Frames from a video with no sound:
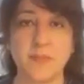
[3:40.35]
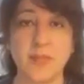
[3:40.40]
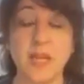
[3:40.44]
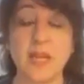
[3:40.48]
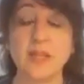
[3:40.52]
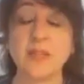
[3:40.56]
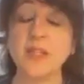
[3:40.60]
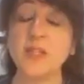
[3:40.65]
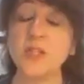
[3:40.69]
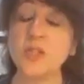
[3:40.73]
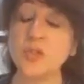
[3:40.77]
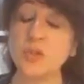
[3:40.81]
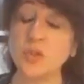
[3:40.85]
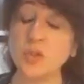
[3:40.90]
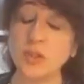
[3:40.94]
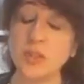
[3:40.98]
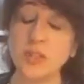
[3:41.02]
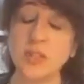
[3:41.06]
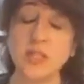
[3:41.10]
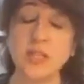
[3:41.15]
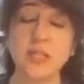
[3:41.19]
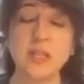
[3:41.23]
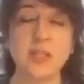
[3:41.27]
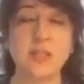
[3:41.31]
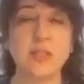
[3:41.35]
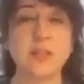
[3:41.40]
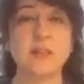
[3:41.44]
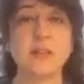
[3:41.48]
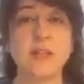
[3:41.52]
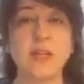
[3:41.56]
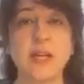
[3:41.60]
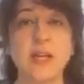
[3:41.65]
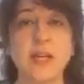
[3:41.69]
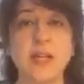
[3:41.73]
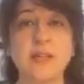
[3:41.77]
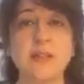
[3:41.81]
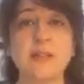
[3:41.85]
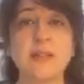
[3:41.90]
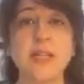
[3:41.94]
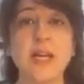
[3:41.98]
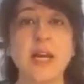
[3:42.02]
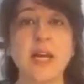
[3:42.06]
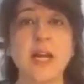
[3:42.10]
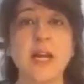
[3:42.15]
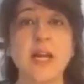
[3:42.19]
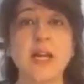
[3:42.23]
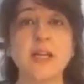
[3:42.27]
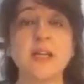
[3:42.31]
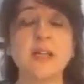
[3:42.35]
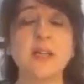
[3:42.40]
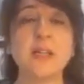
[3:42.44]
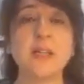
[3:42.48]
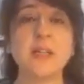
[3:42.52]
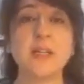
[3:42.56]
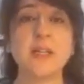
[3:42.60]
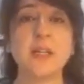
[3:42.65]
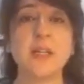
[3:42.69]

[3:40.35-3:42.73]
The truth is, guys, that